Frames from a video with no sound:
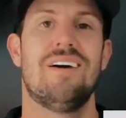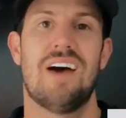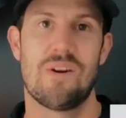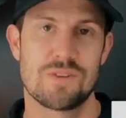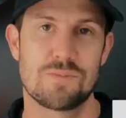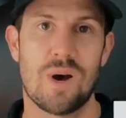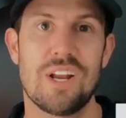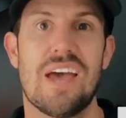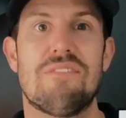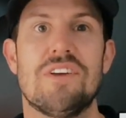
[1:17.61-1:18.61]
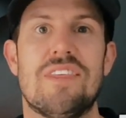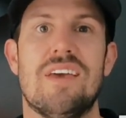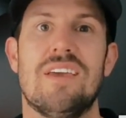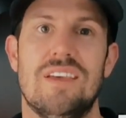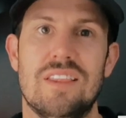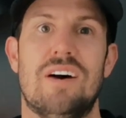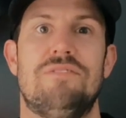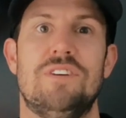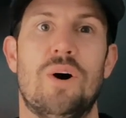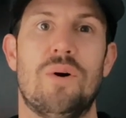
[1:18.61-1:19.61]
I respond to everything and
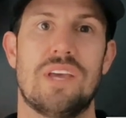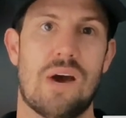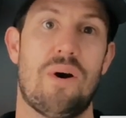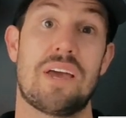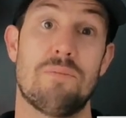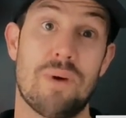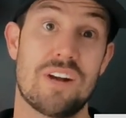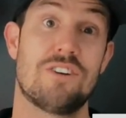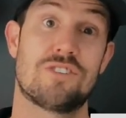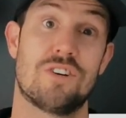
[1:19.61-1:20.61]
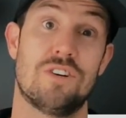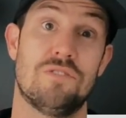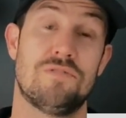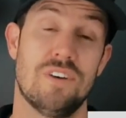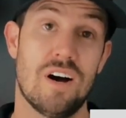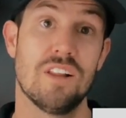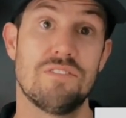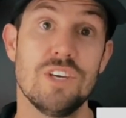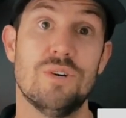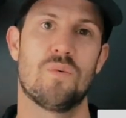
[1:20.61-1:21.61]
love knowing how I can better serve all of
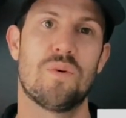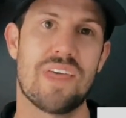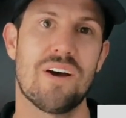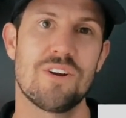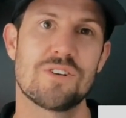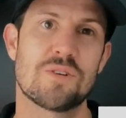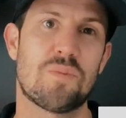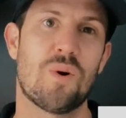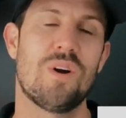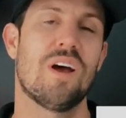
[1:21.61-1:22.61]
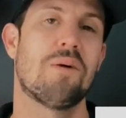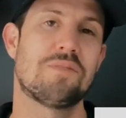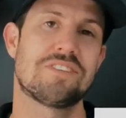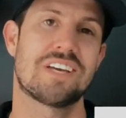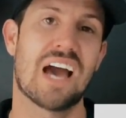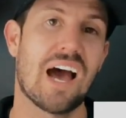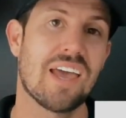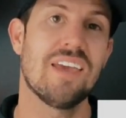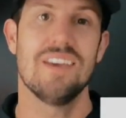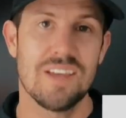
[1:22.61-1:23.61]
you. Without your support, I'm just a
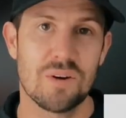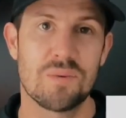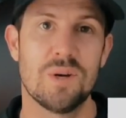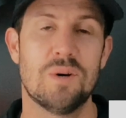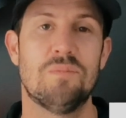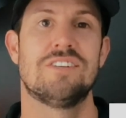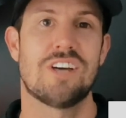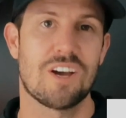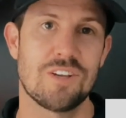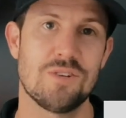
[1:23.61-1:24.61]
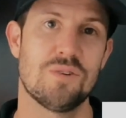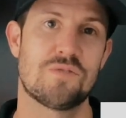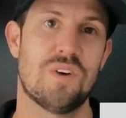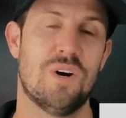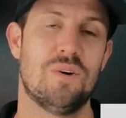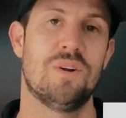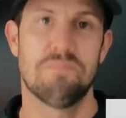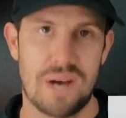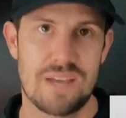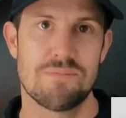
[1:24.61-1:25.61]
guy in a room talking to his phone
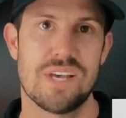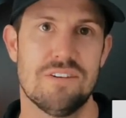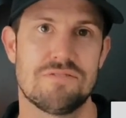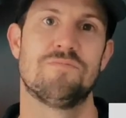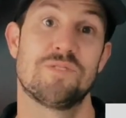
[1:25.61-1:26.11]
by himself.